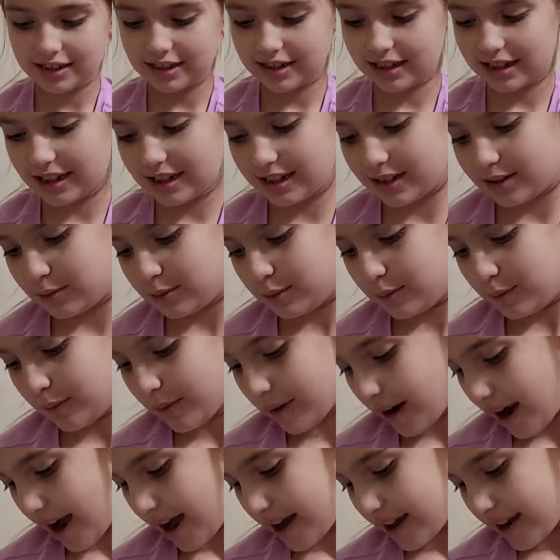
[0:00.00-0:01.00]
She's
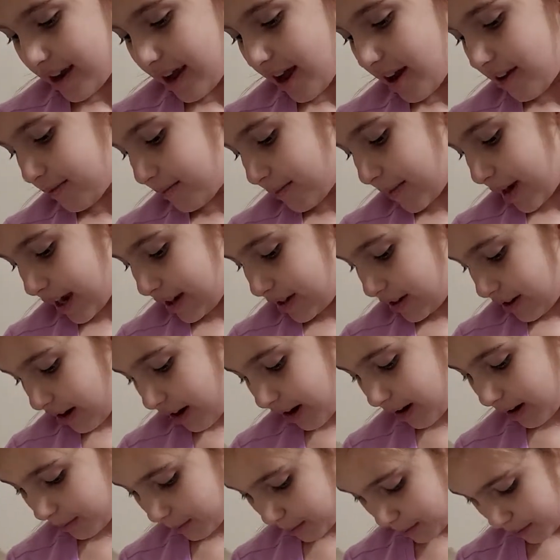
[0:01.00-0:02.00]
one of my
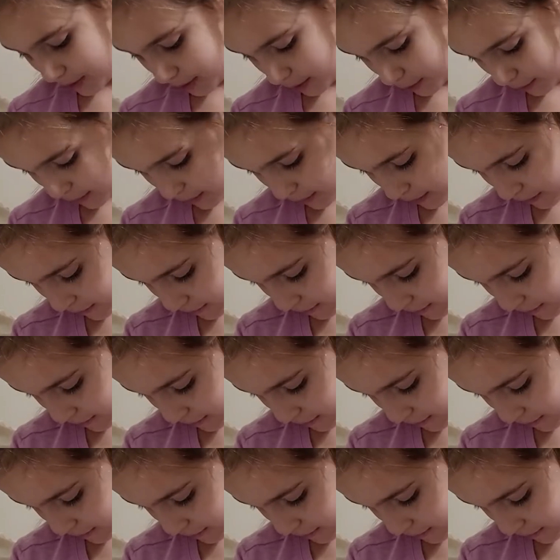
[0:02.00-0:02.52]
top three